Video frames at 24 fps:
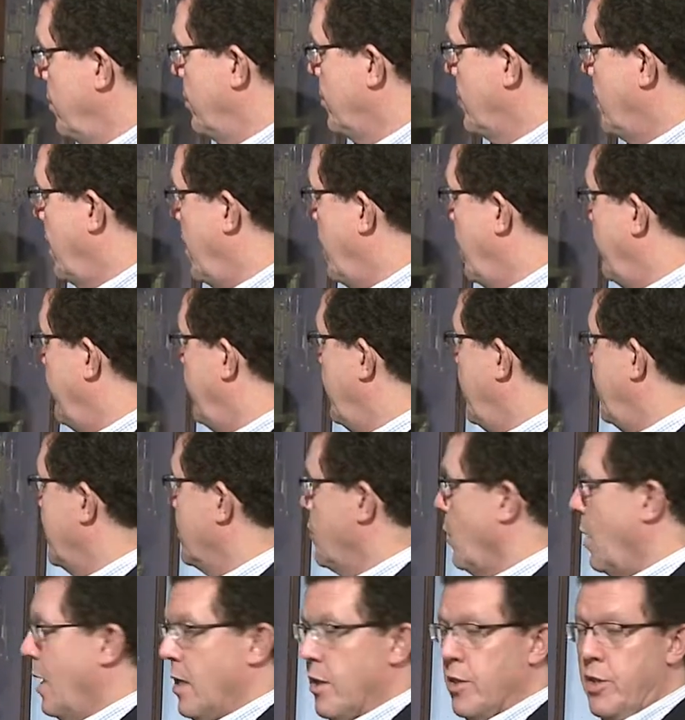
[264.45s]
inside of it,
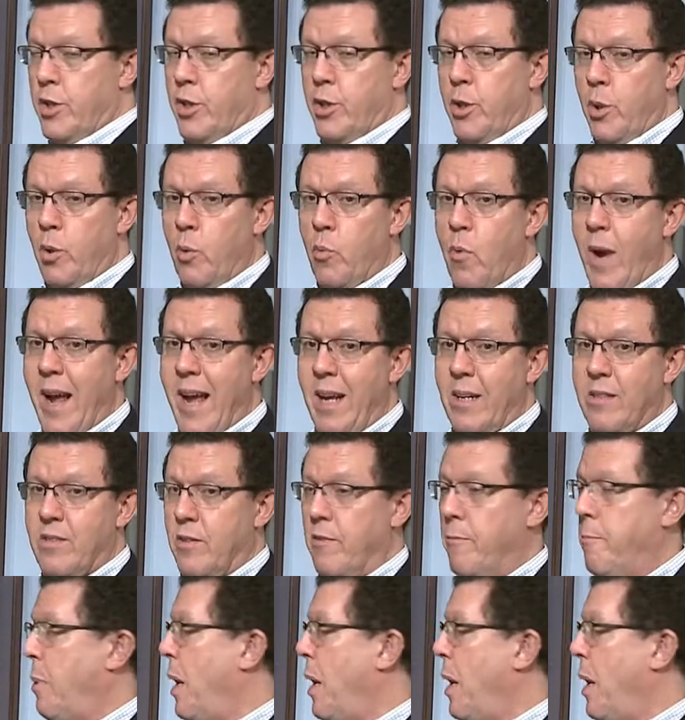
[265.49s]
as well as 2 ranks of